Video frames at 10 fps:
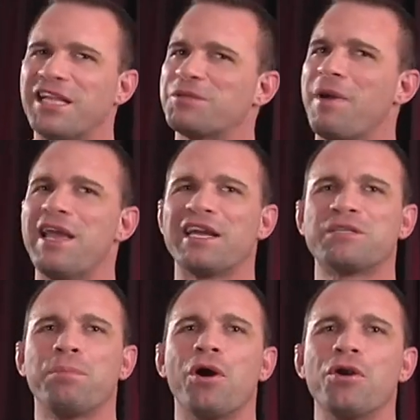That's my
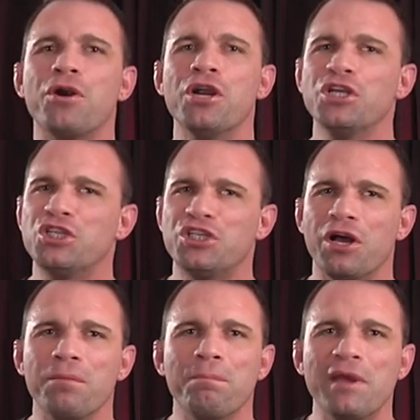ex-partner,
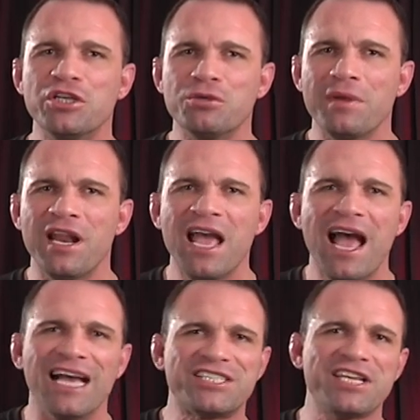Shelton Benjamin.
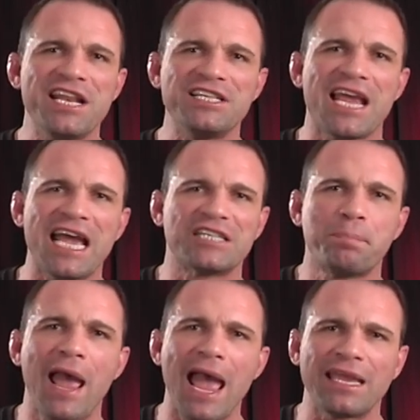I sent his ass
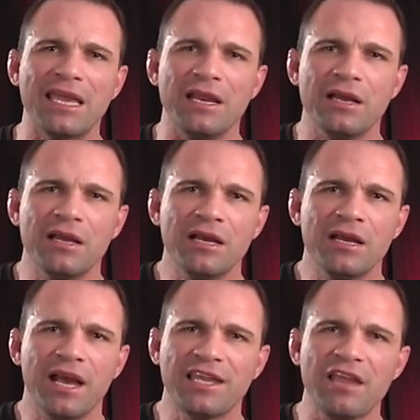packing.
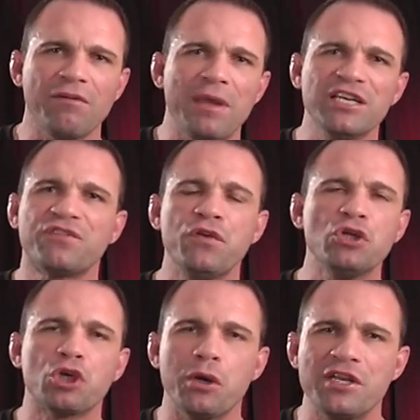I gave him his
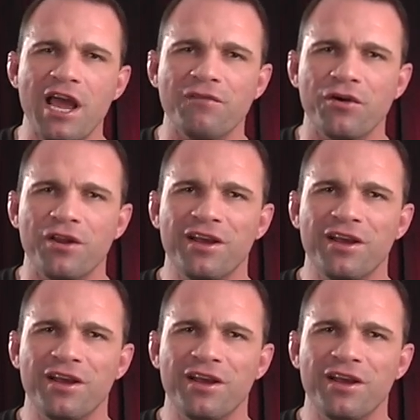future endeavor.